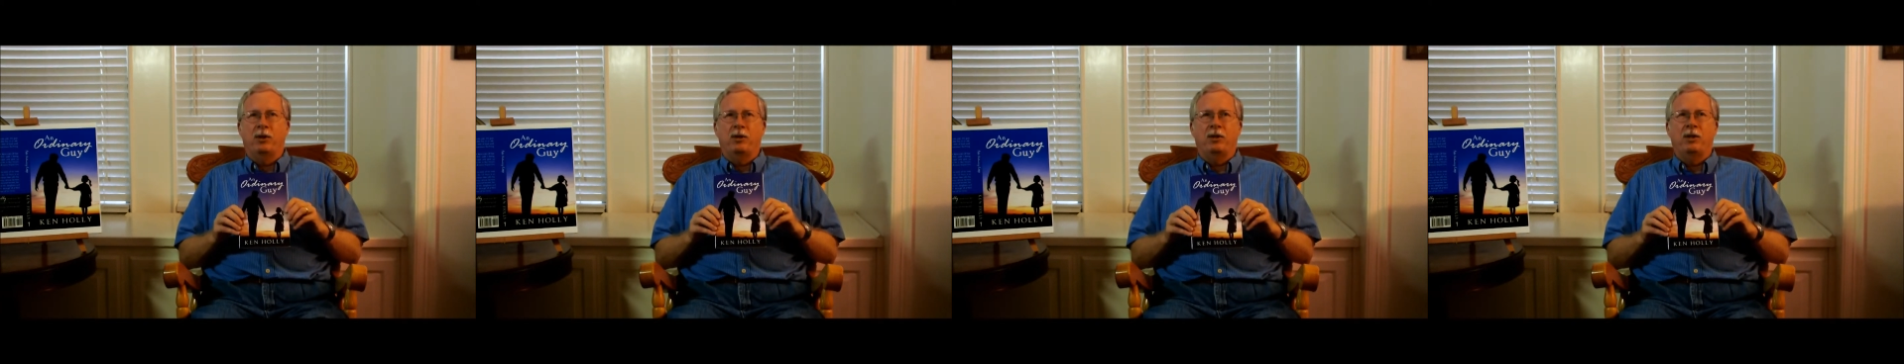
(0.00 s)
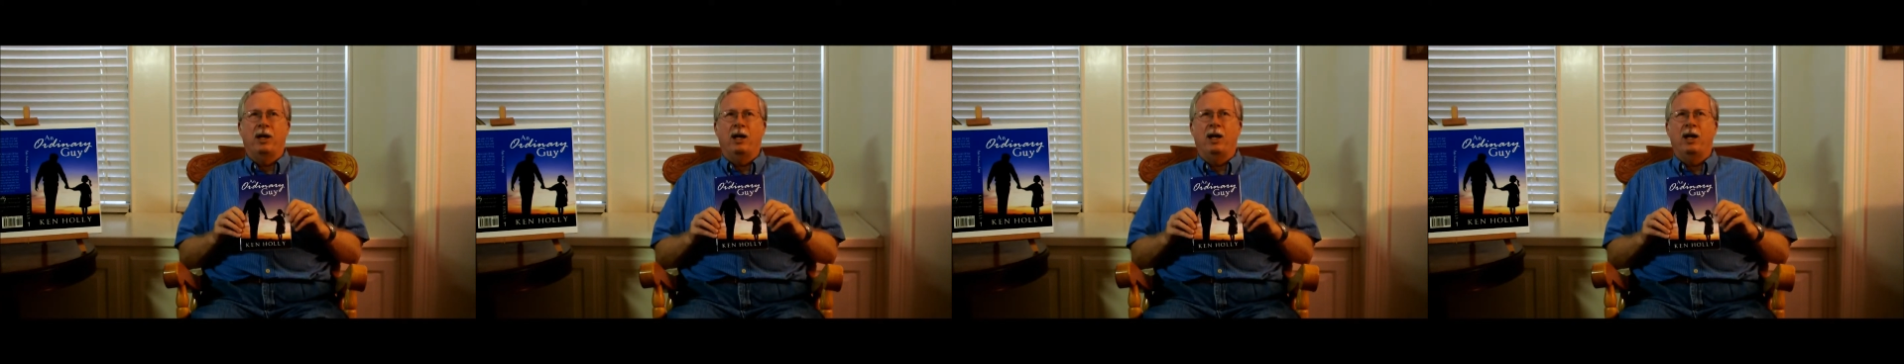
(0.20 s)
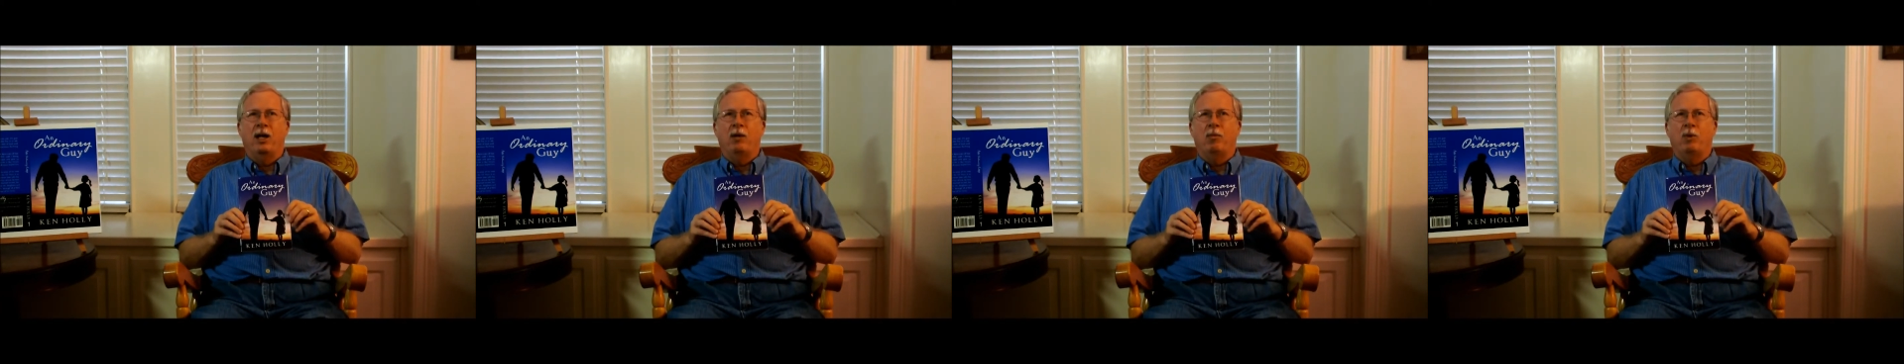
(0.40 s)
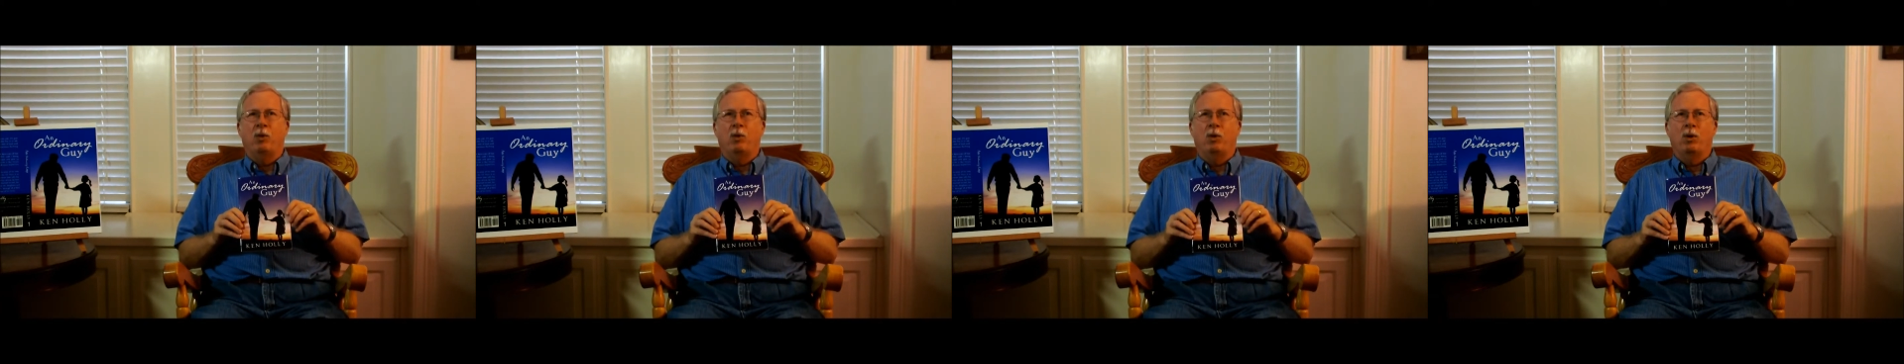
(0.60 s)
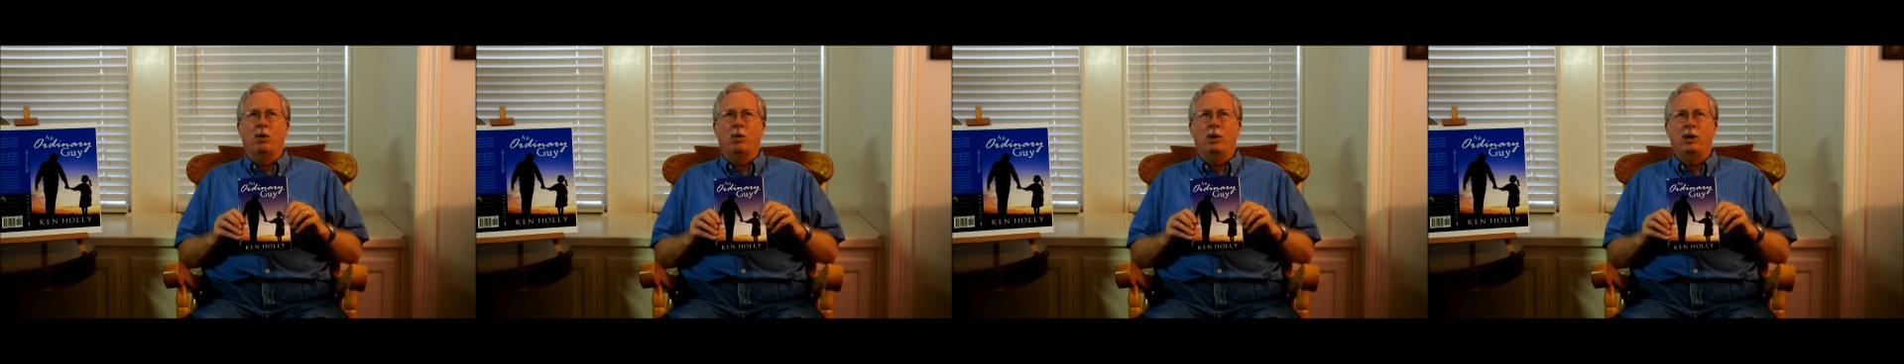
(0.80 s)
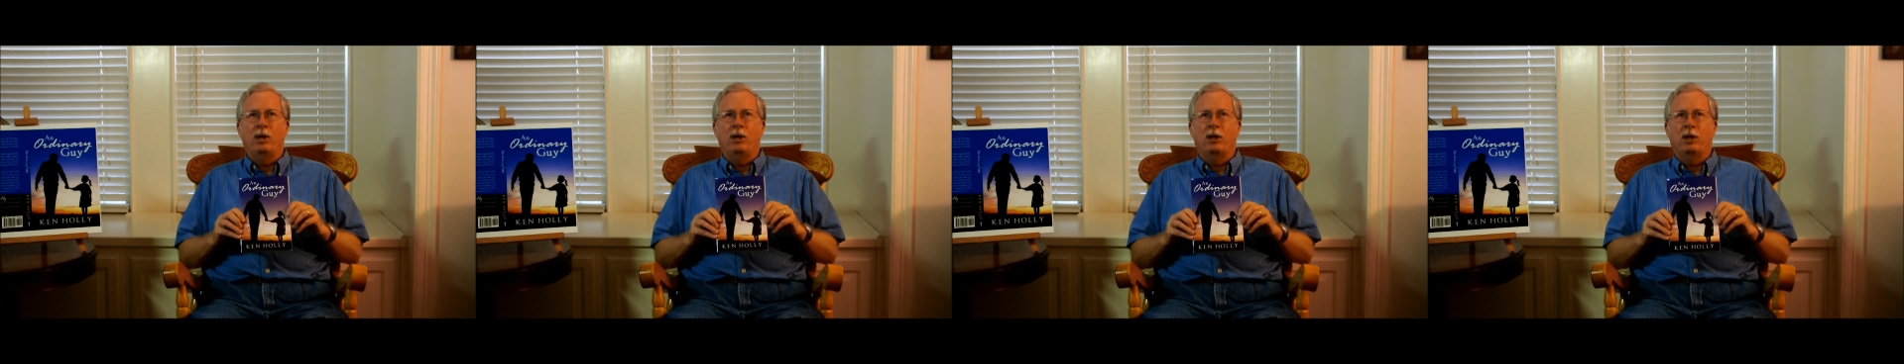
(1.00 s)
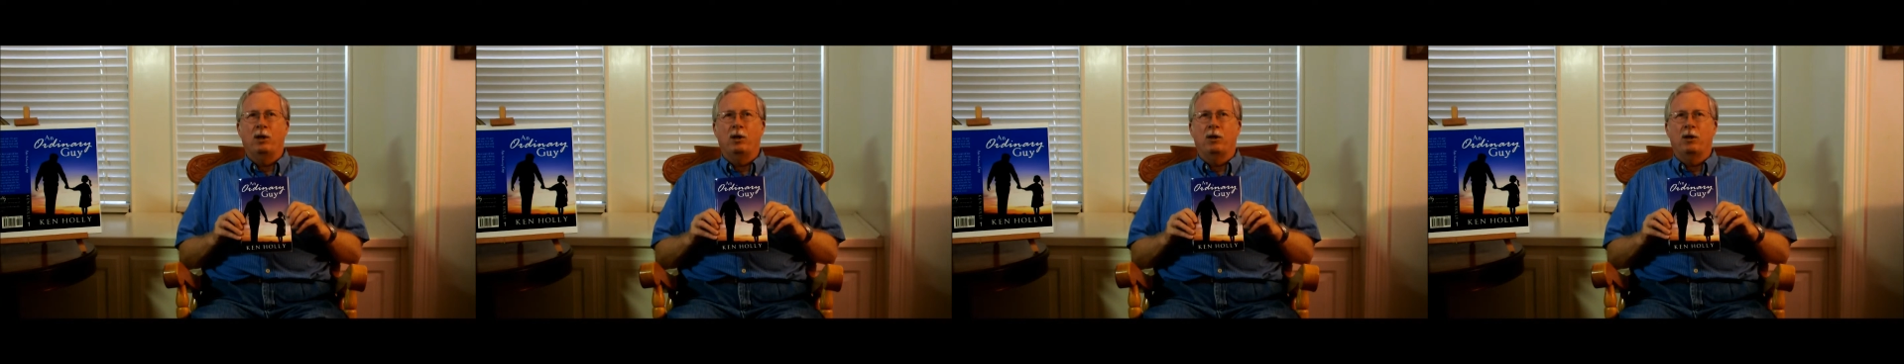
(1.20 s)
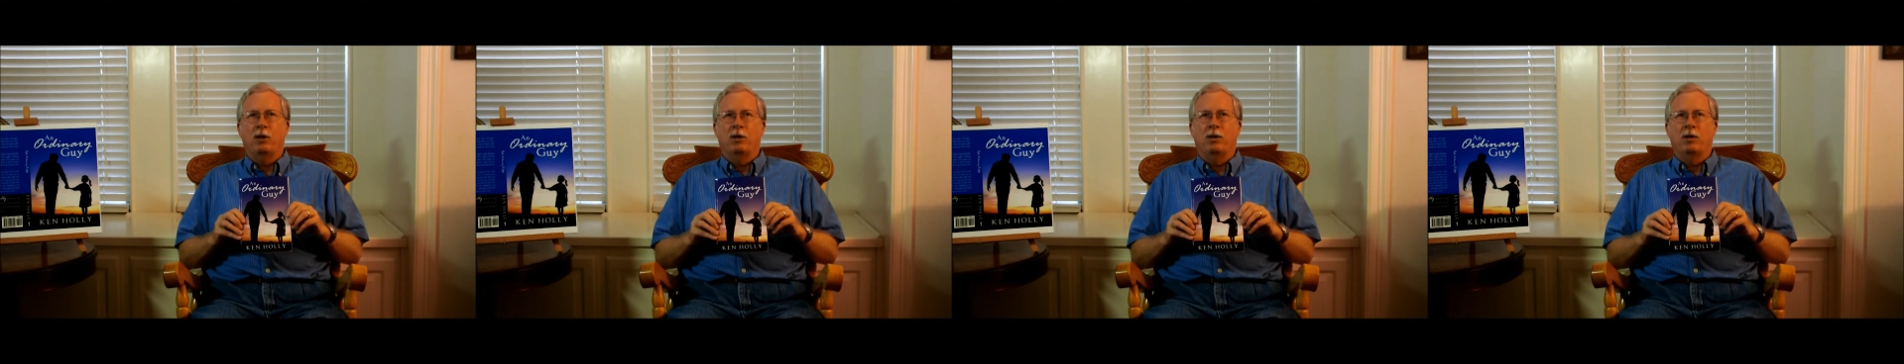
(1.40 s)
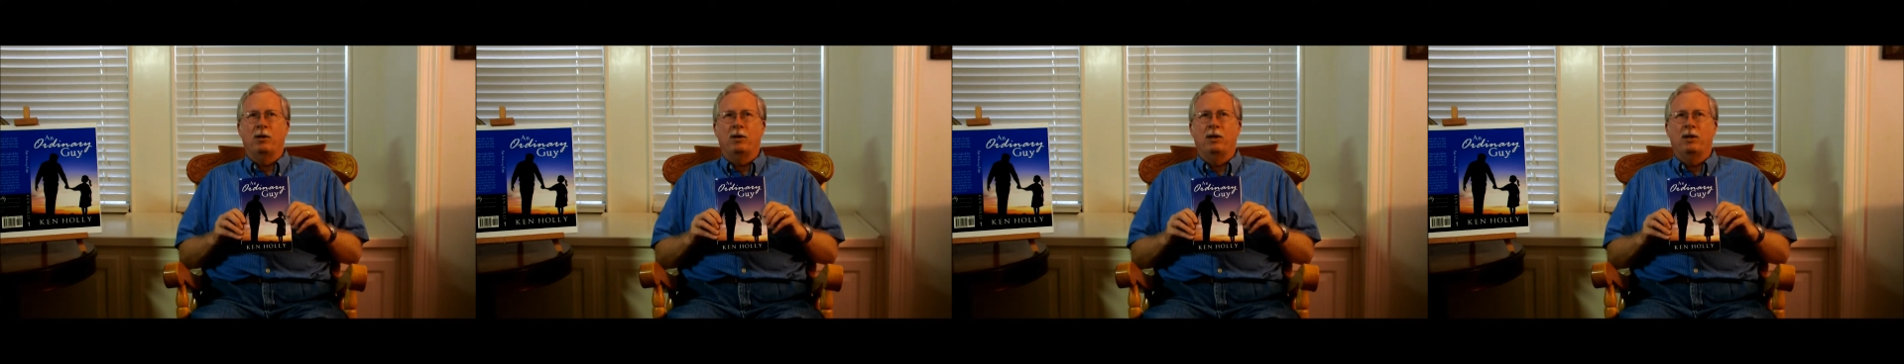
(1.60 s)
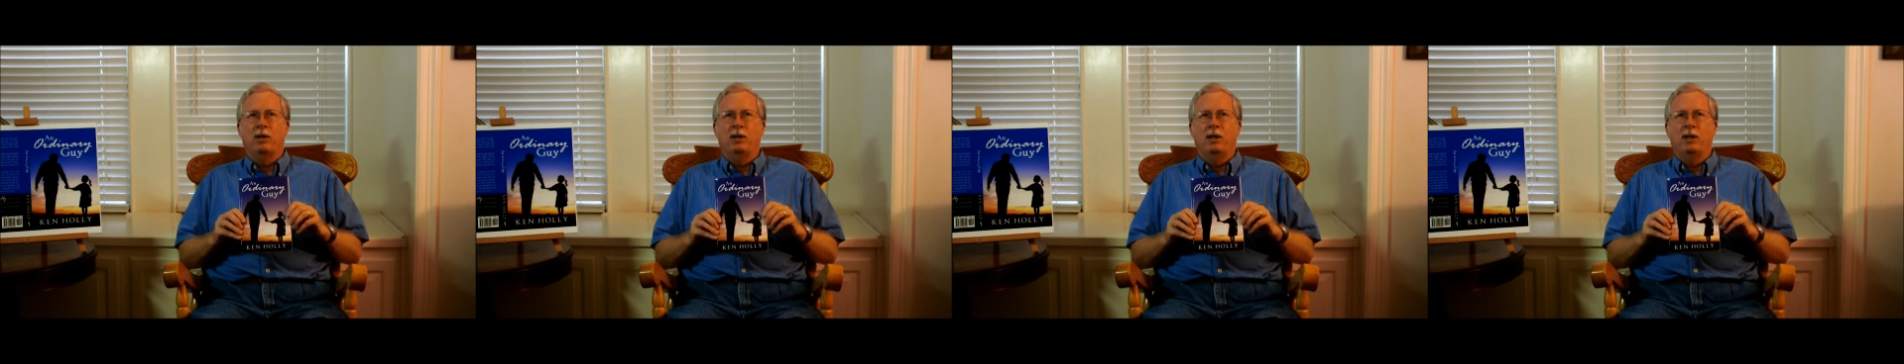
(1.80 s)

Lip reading: our time and what we learned